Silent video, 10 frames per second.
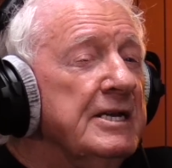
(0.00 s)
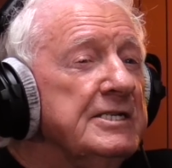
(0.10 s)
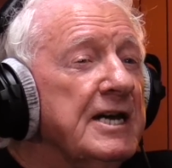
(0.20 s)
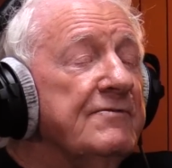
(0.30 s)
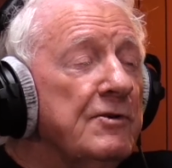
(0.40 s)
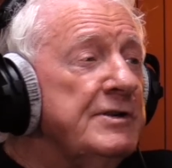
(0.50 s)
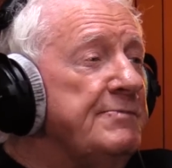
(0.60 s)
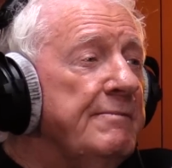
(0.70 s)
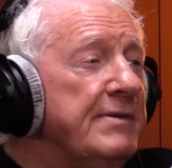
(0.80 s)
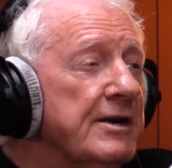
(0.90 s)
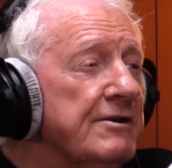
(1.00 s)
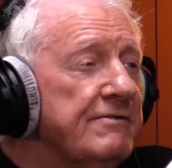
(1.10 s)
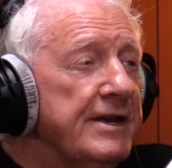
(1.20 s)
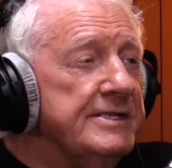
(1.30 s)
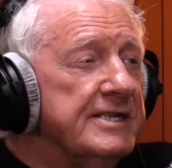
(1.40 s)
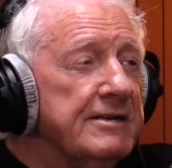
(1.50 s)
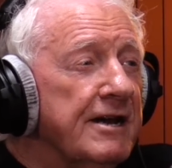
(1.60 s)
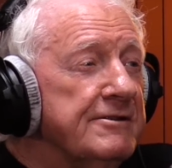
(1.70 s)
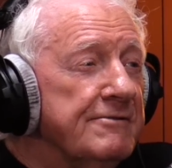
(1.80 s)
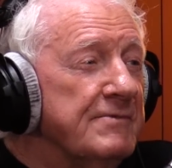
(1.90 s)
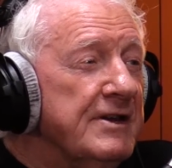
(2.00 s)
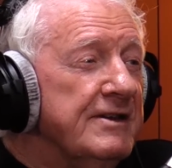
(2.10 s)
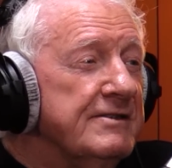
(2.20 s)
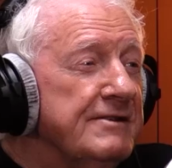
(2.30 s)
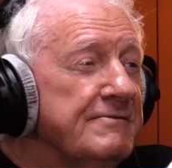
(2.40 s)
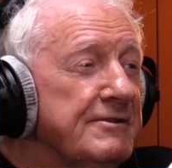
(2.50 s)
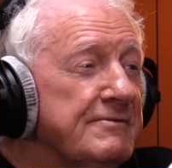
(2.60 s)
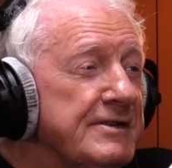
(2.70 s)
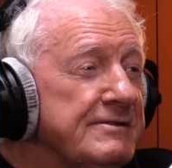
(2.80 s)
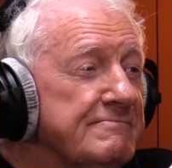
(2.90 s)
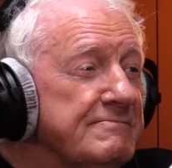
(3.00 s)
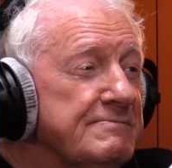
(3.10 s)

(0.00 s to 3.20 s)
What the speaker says: So I've always been big on rigs. I don't the